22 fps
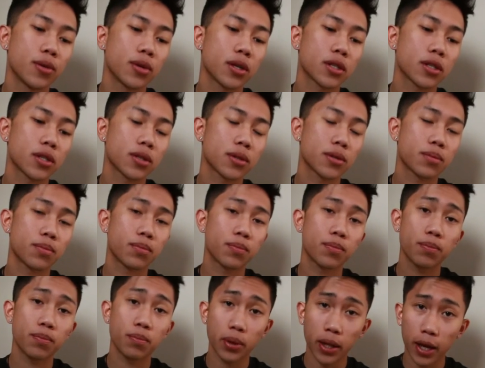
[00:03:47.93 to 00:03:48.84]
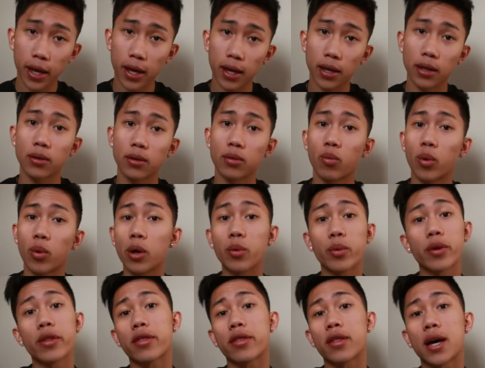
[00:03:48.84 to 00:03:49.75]
explain what
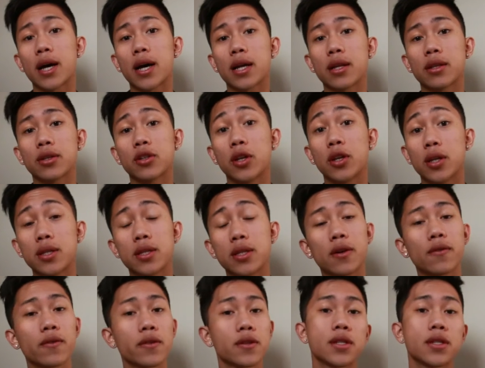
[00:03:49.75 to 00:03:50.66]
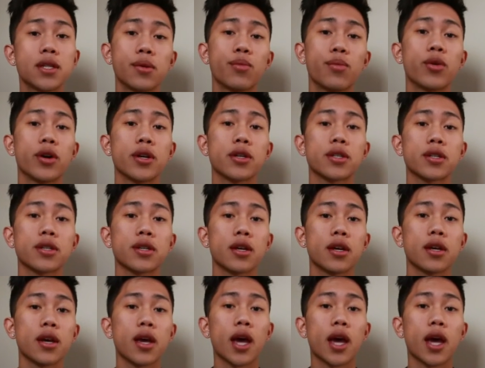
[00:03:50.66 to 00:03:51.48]
we thought good self-esteem was.